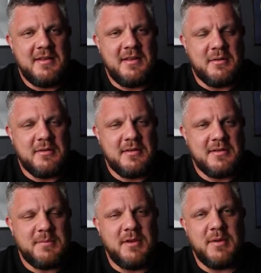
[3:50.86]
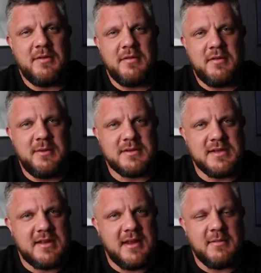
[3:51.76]
You know, been away for 3 weeks
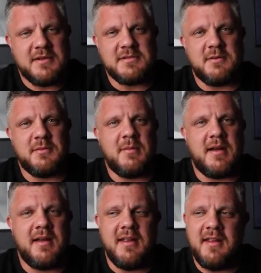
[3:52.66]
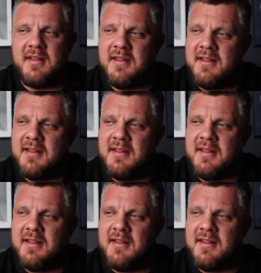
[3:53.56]
at a time, that's not where my